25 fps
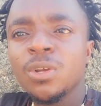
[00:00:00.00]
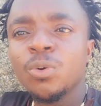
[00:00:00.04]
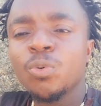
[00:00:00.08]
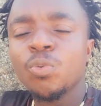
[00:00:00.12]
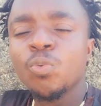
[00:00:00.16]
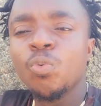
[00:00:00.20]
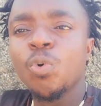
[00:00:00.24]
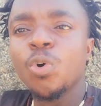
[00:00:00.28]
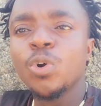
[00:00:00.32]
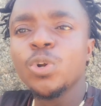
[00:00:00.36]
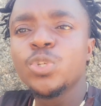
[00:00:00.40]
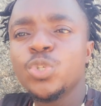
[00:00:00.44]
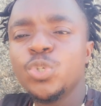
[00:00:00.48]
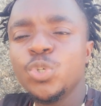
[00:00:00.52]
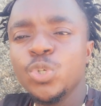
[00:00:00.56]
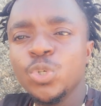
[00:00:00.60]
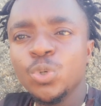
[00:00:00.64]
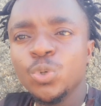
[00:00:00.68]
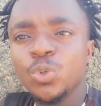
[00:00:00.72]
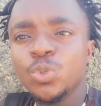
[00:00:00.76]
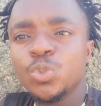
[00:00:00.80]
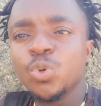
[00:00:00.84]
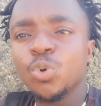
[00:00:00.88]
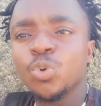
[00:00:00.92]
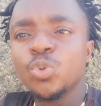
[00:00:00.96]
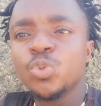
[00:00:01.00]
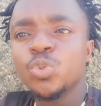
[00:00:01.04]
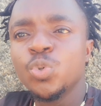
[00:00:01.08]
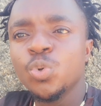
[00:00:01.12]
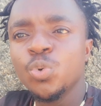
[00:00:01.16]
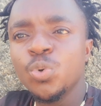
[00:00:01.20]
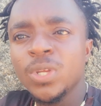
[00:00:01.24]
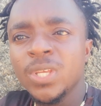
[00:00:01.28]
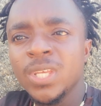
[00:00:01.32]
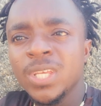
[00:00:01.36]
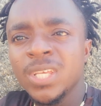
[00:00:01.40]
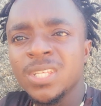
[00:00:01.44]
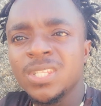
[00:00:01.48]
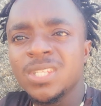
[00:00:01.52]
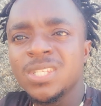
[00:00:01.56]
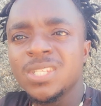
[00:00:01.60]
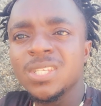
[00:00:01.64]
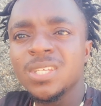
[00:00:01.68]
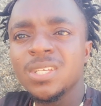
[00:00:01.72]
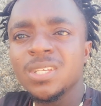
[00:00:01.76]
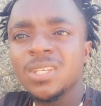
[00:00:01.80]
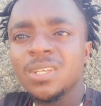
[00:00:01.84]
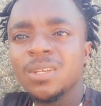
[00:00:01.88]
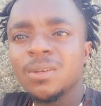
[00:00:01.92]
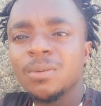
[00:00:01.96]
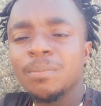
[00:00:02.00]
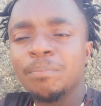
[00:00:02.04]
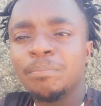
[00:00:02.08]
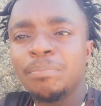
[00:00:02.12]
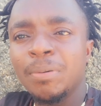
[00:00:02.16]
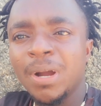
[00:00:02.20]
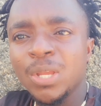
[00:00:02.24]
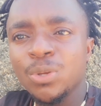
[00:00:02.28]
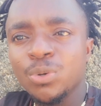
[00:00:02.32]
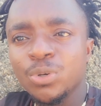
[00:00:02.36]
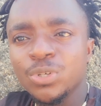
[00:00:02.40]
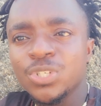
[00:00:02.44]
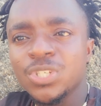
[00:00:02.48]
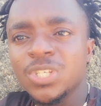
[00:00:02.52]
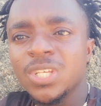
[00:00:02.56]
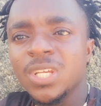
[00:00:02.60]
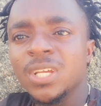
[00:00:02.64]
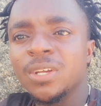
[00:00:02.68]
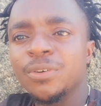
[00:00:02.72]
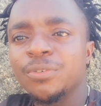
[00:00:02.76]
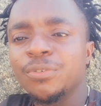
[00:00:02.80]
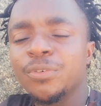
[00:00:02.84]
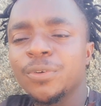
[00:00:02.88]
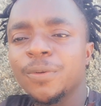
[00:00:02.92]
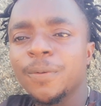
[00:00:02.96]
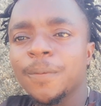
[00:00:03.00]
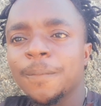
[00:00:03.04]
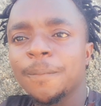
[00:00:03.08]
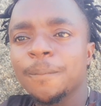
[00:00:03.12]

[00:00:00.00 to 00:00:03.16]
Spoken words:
want you to do it by yourself.